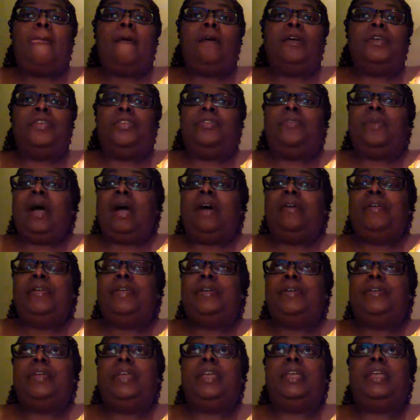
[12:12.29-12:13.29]
When you out
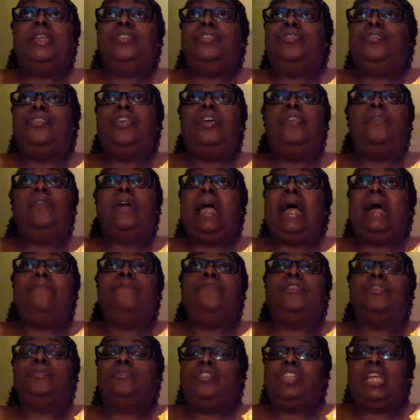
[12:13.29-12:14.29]
here and you don't
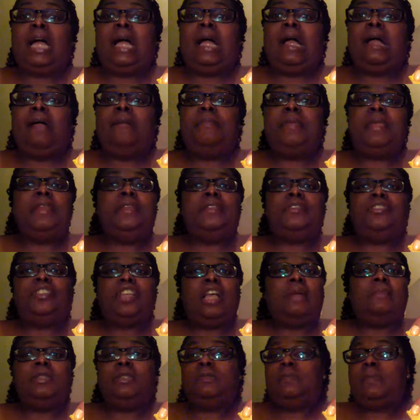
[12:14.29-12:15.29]
have no job, any
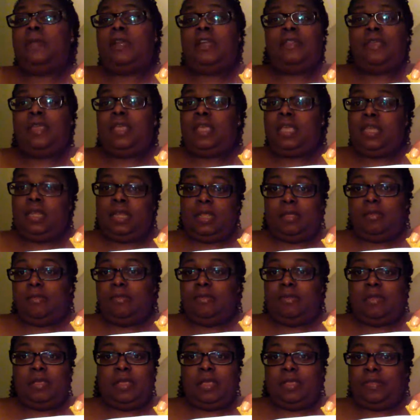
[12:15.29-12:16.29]
job is better
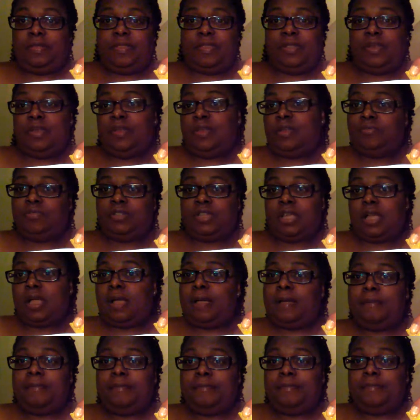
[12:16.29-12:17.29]
than no
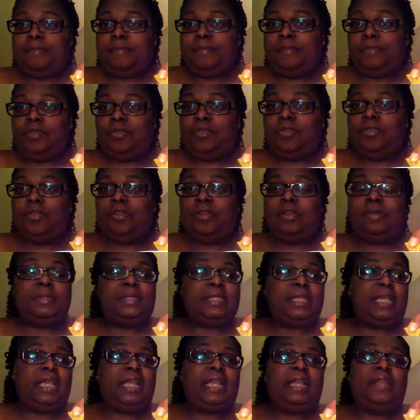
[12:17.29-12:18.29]
job. You know what I'm
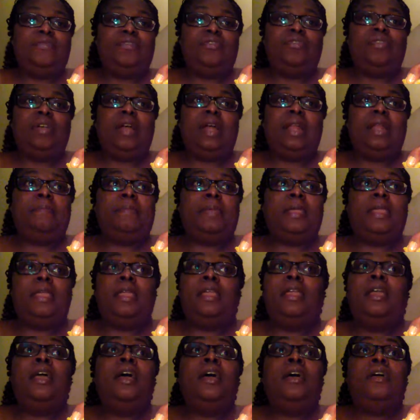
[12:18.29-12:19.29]
saying? If you gotta
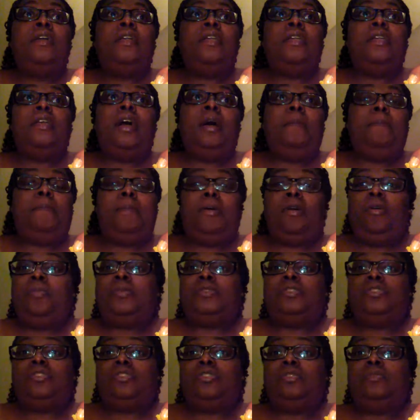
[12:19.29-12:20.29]
be a
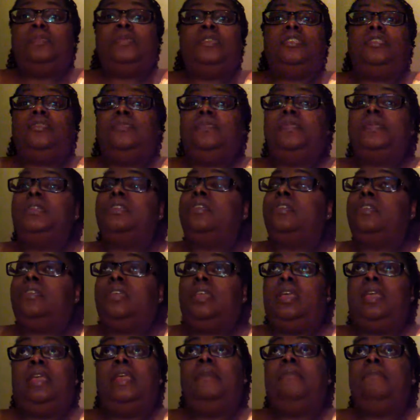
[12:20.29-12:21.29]
pooper scooper, you put on
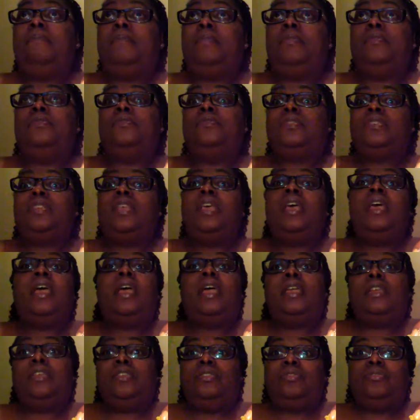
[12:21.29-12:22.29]
your hip boots
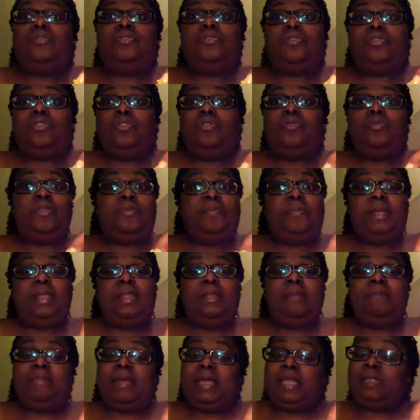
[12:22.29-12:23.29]
and you scoot, be
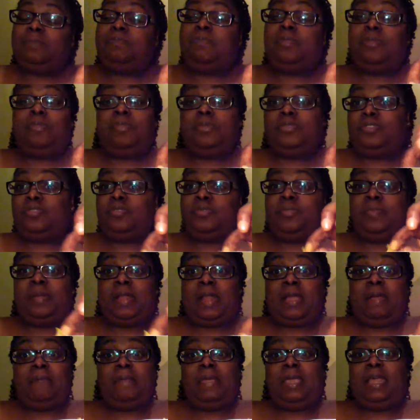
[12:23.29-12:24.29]
the best pooper scooper
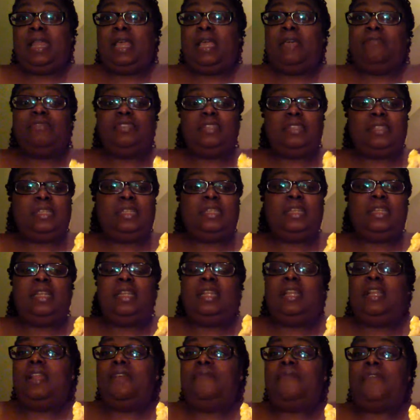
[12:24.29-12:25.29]
that man ever seen. And
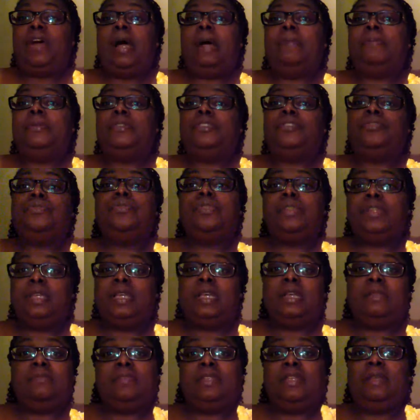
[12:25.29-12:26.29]
then if an opportunity
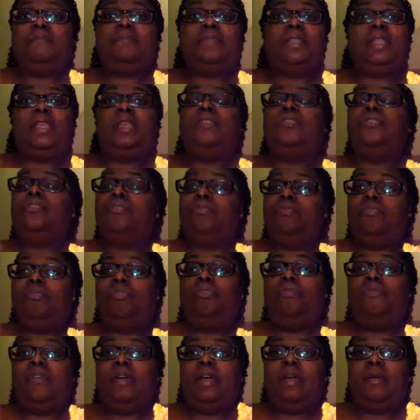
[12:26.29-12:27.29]
comes up, then you'll
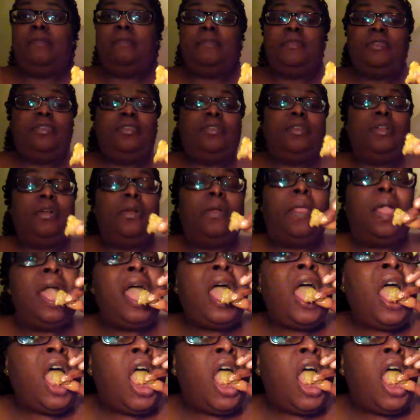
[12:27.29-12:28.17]
move up. You know,